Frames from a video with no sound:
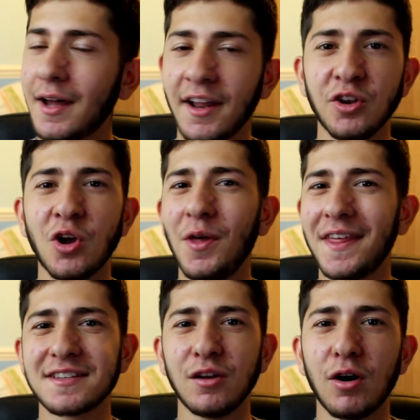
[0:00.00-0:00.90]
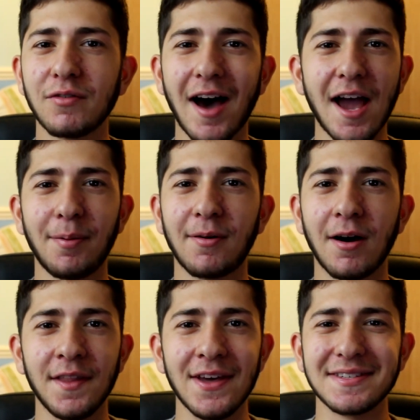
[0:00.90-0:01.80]
And I know there's a lot of hype
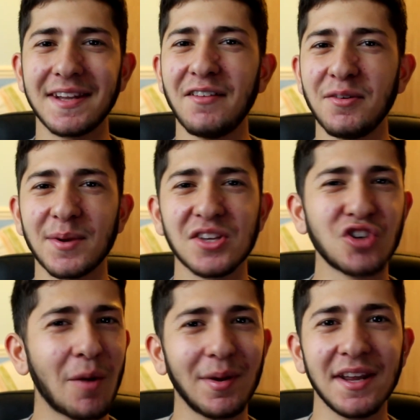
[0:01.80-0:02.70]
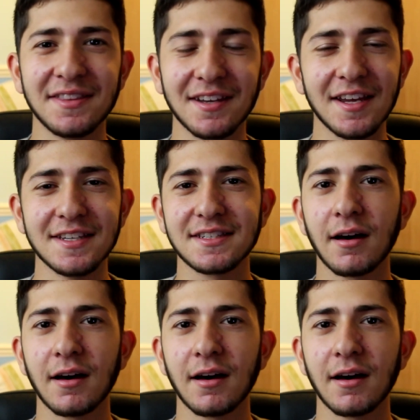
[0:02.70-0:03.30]
around this and everybody's jumping into this.